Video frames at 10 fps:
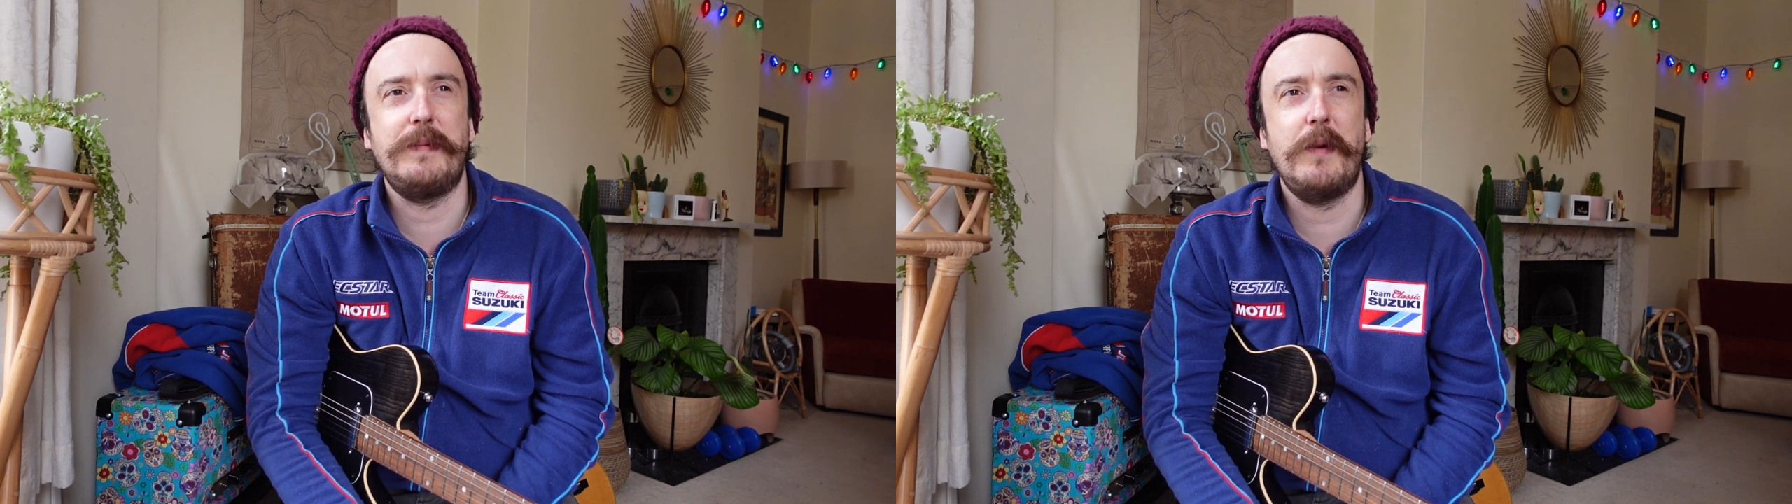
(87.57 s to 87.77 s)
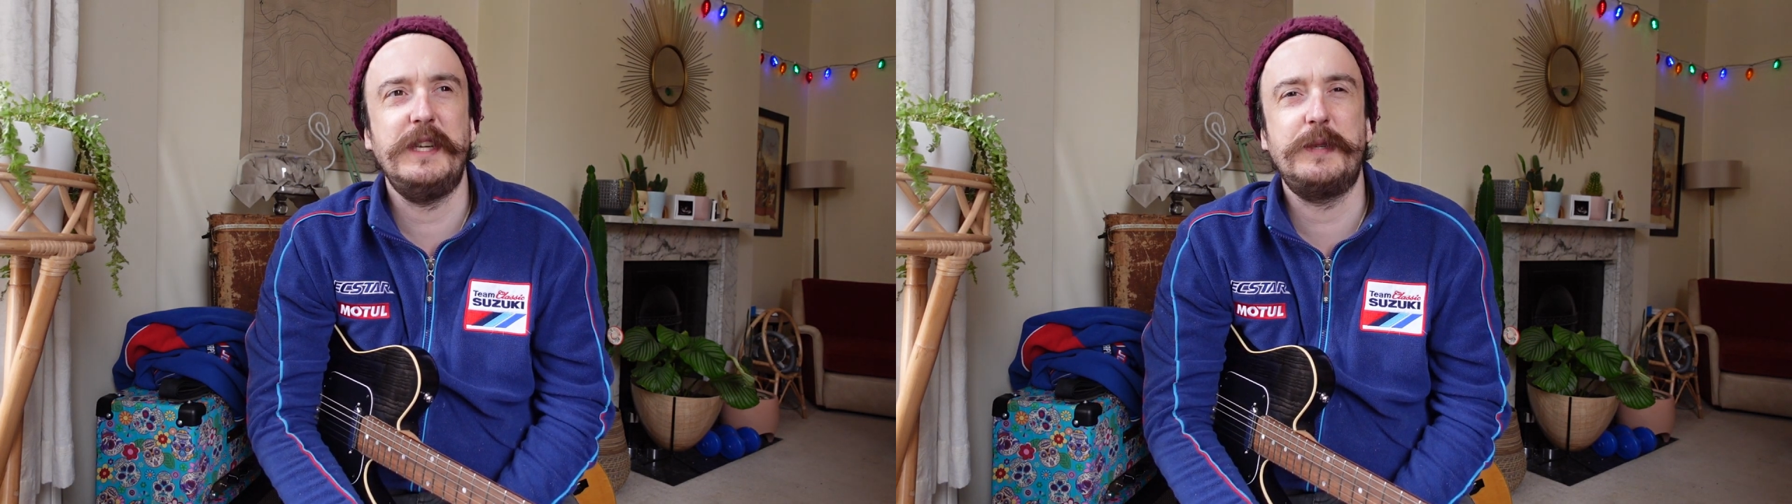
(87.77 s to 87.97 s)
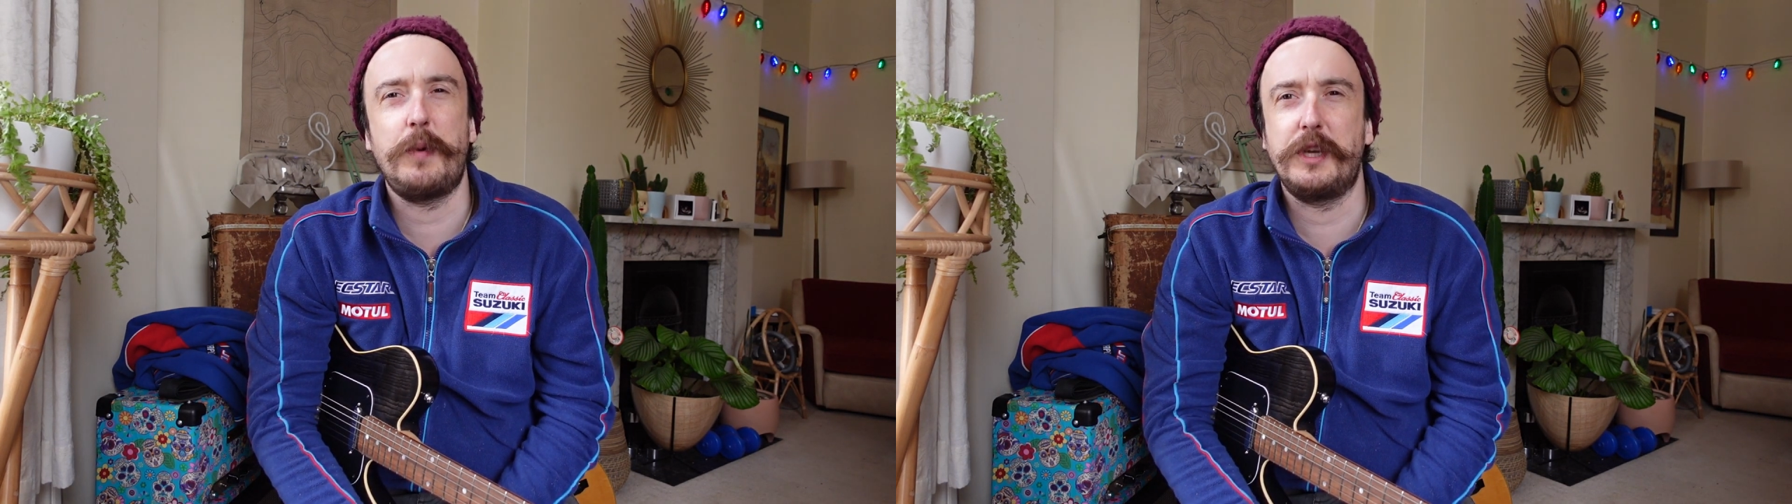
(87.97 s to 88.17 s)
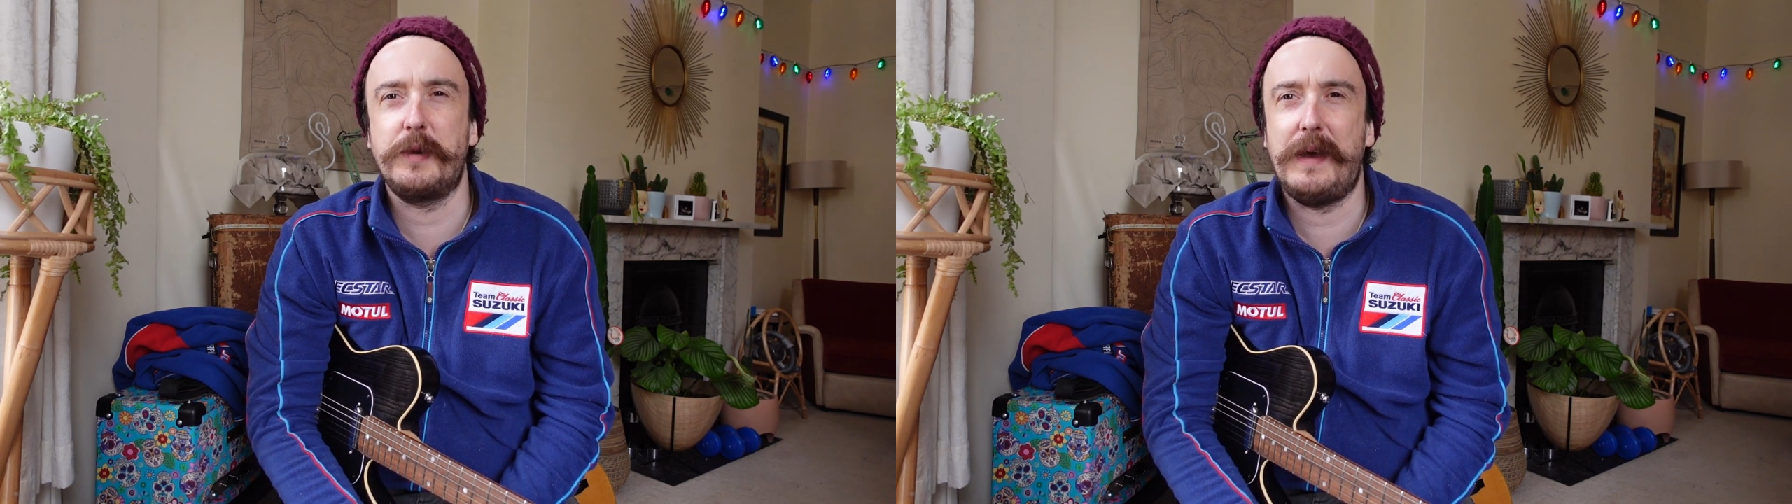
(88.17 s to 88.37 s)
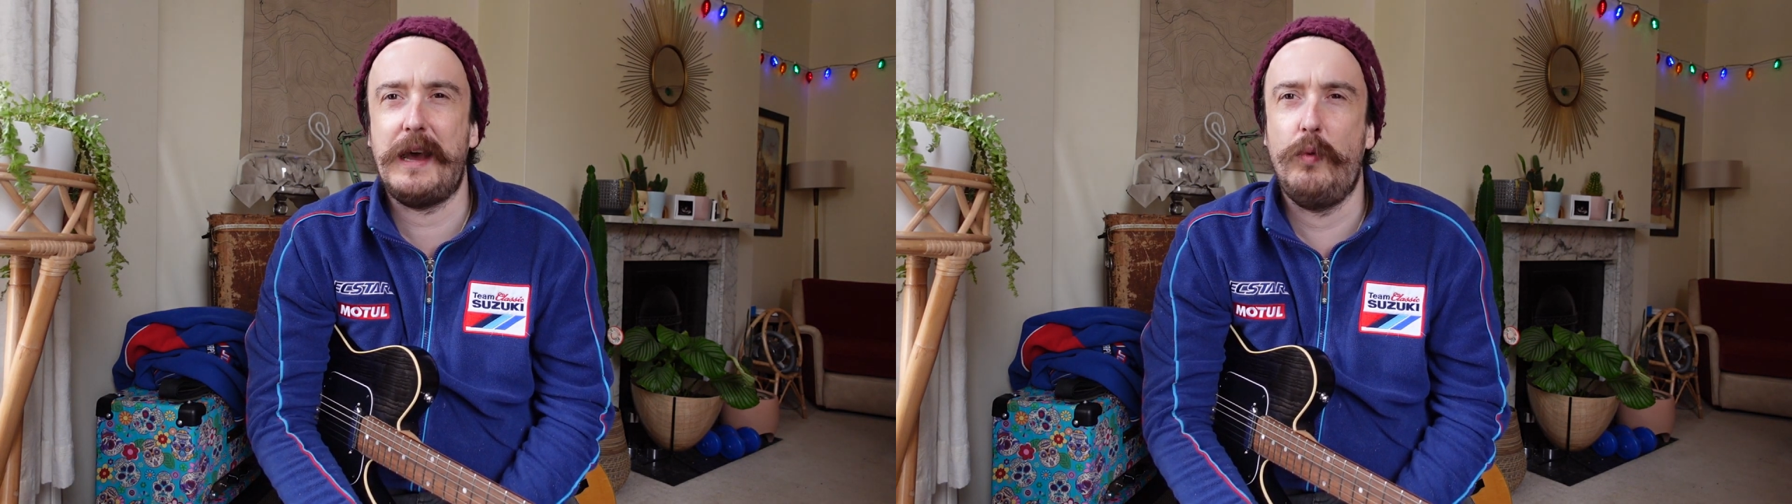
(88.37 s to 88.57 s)
Then we spoke
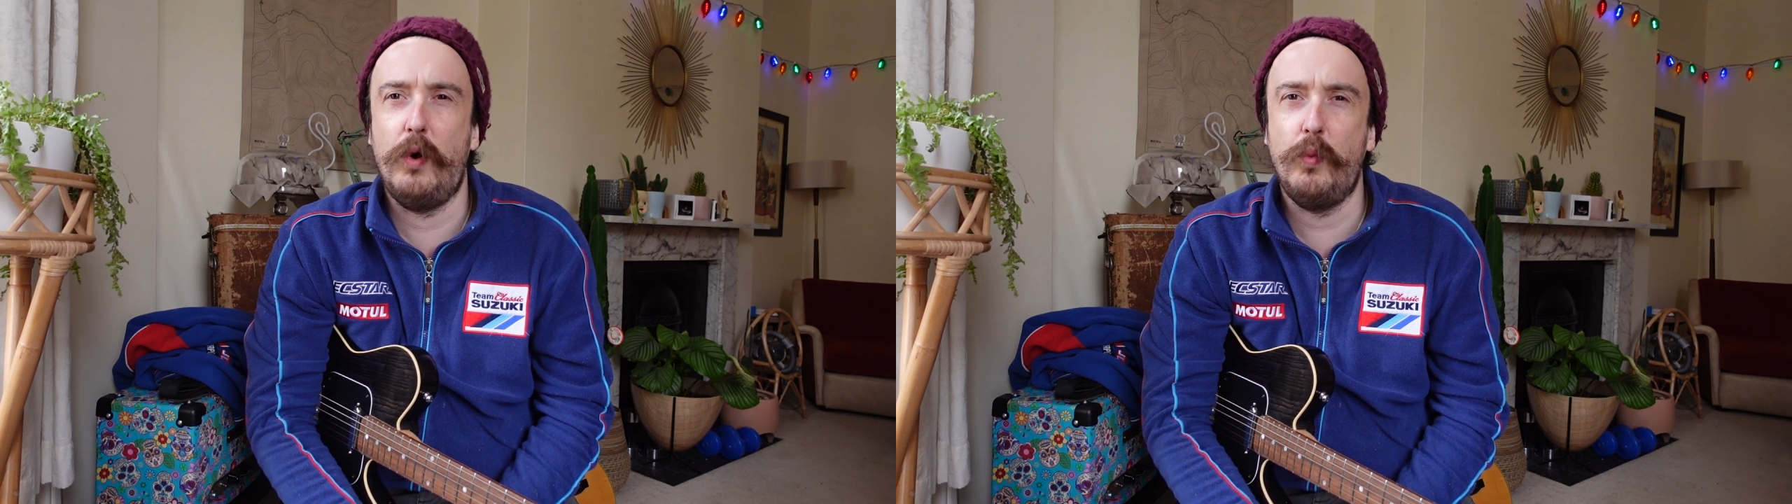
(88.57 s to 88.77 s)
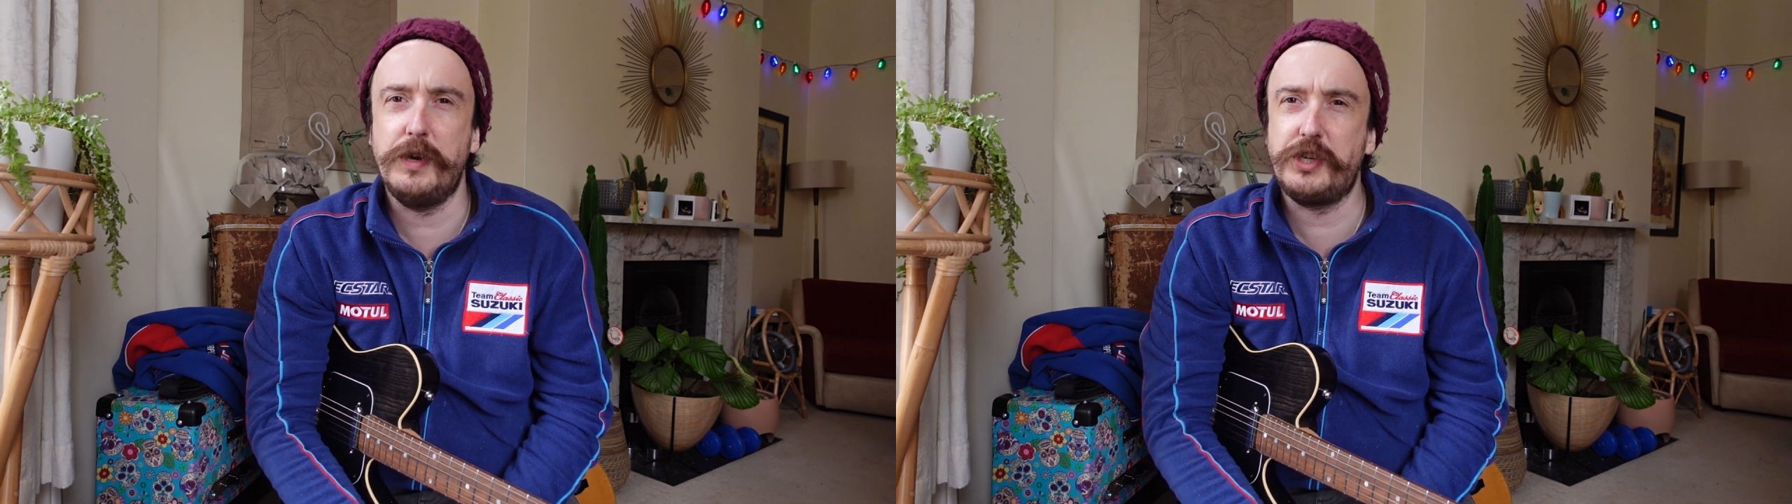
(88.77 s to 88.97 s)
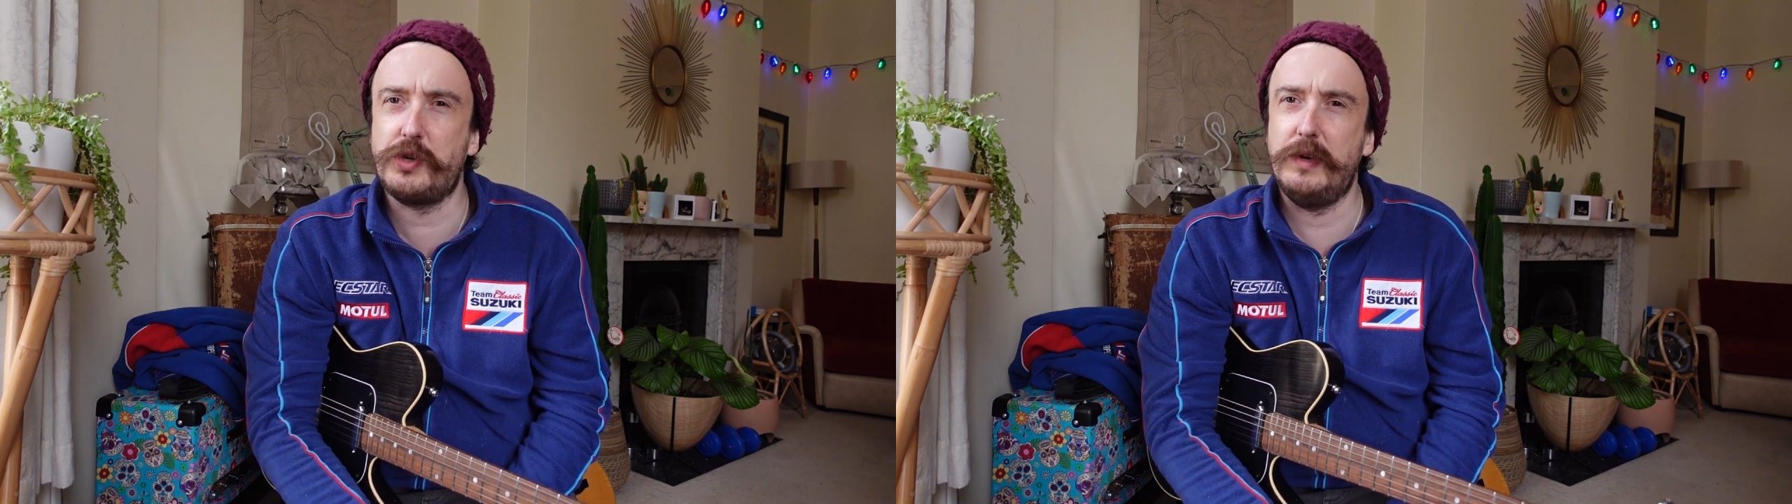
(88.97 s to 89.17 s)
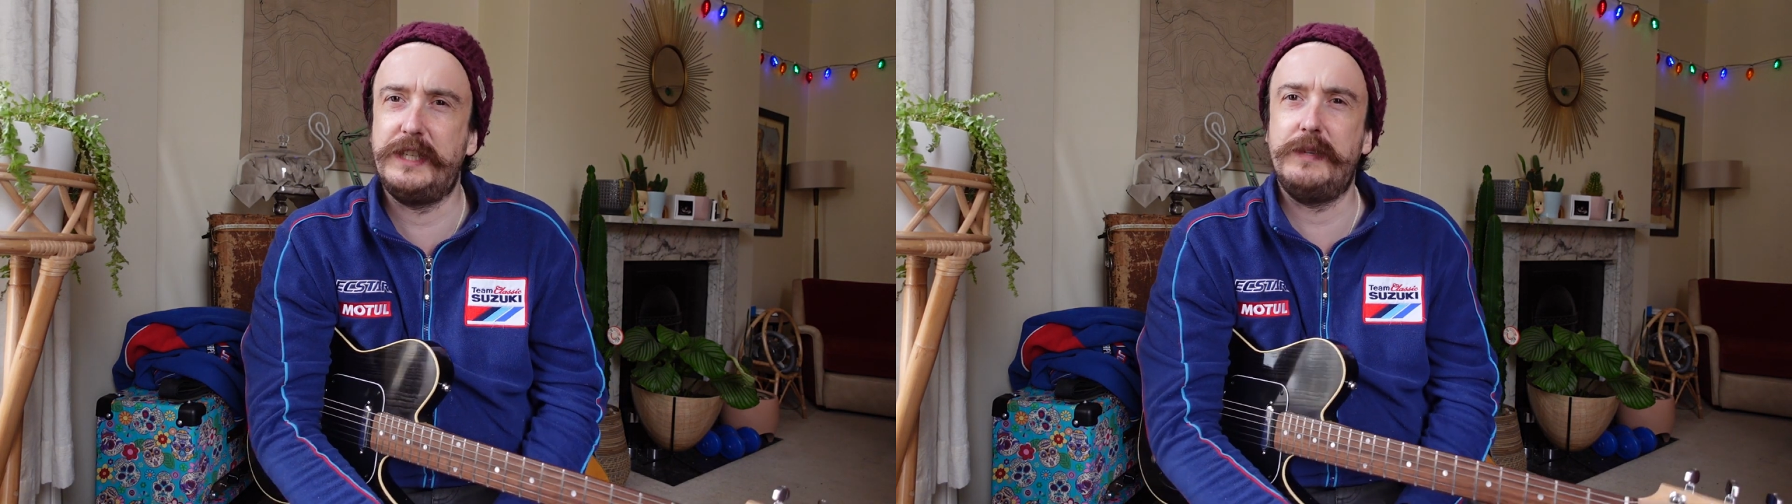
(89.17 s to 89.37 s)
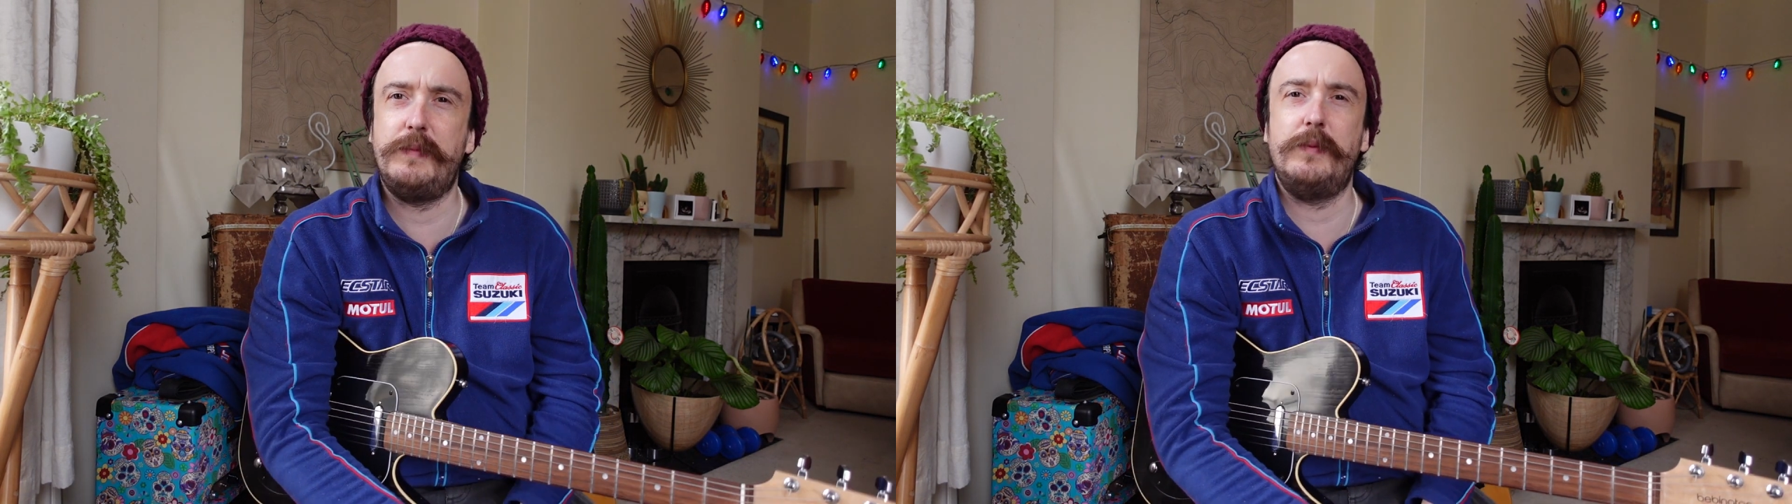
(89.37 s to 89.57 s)
about what wood choice
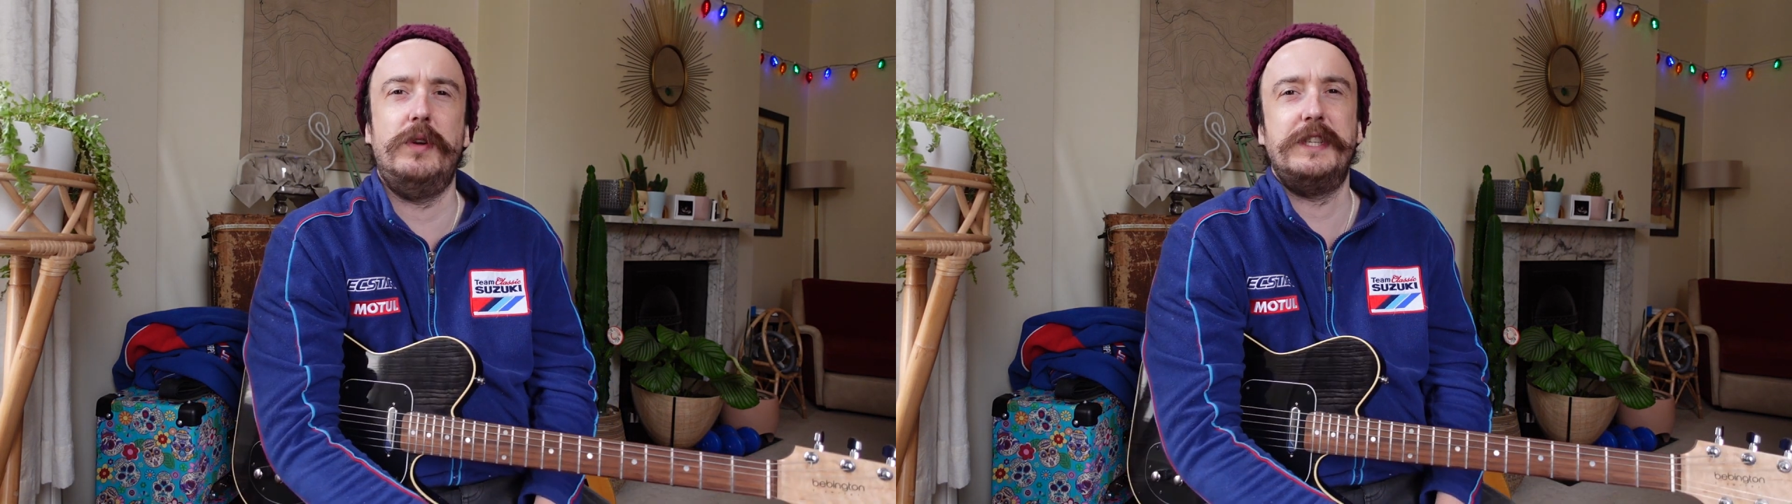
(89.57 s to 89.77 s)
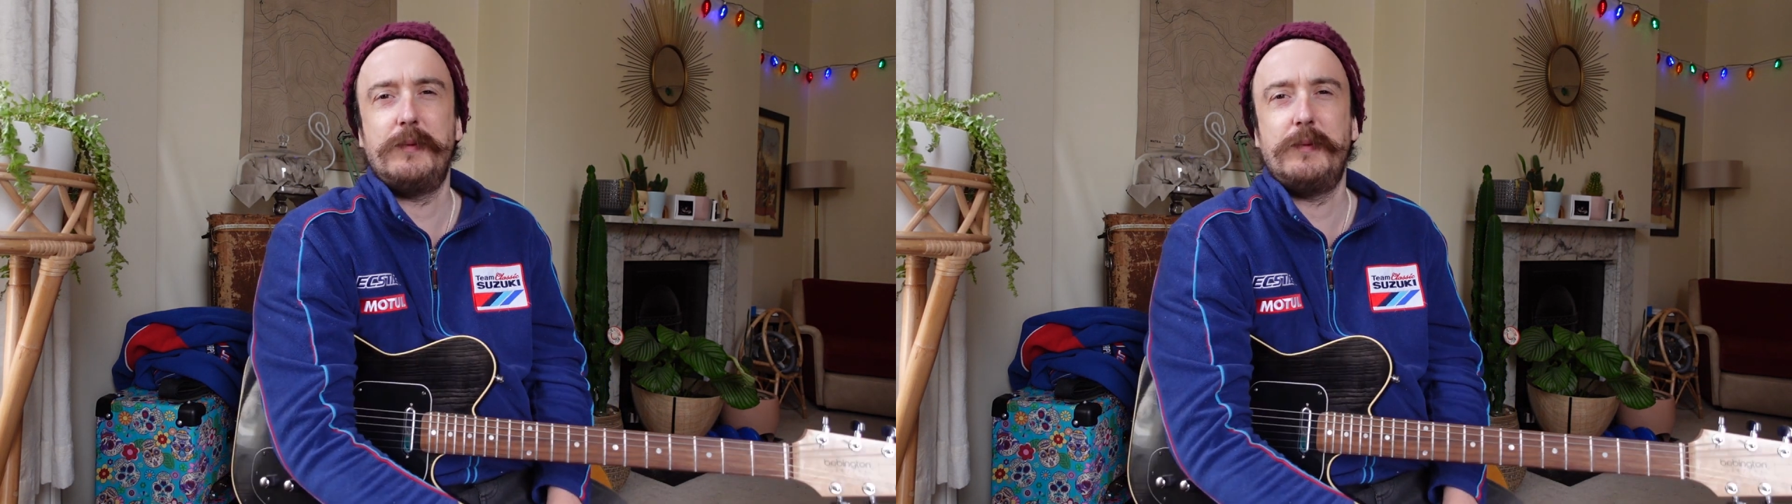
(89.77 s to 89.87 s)
did we want.